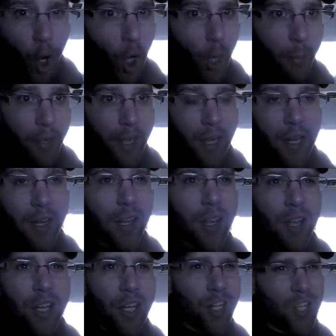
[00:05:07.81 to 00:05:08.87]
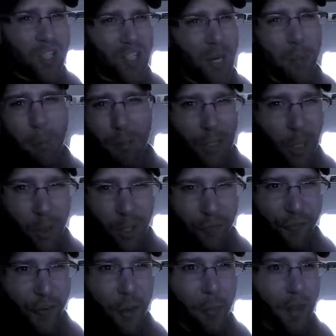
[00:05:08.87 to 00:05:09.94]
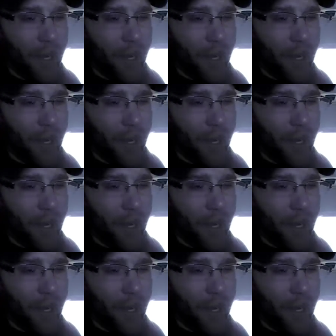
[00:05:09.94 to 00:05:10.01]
carbonated, you just get bloated from